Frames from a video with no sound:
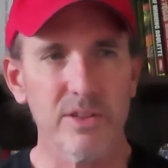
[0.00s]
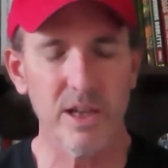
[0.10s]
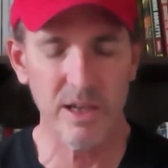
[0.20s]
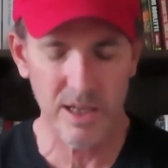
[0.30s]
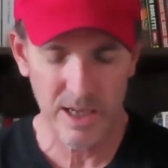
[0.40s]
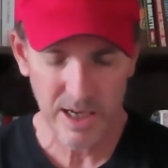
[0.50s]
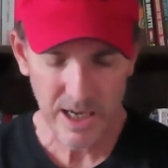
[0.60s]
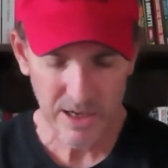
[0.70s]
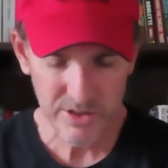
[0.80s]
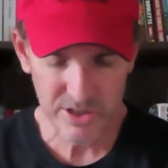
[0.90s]
I
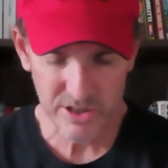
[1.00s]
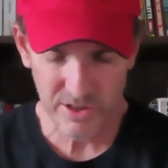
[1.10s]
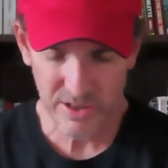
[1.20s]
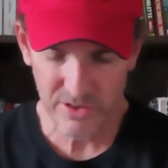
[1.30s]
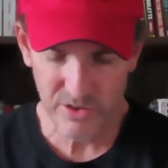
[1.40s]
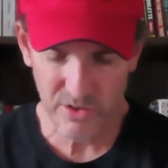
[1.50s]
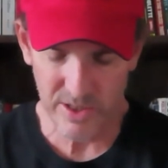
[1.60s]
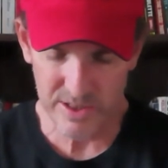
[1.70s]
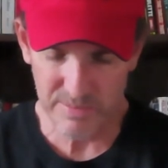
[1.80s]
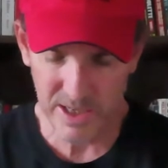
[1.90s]
was just looking through
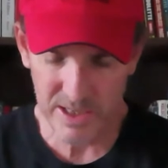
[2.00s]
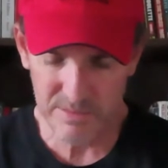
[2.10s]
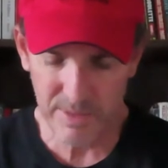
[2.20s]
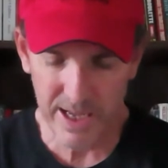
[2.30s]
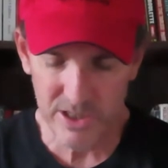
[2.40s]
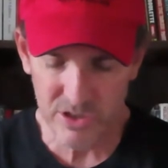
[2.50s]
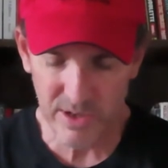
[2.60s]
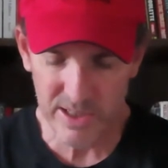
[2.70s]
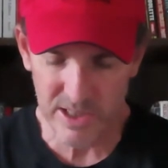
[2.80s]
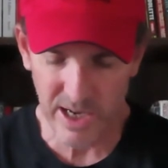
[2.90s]
this because Main
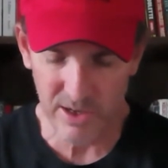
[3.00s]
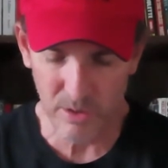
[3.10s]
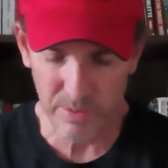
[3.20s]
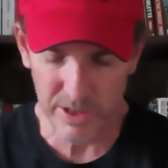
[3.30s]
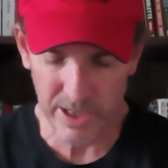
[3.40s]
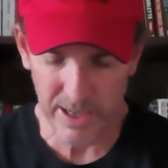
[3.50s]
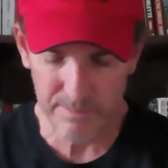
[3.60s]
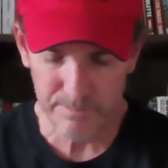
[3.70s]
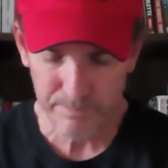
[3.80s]
Street's not open yet.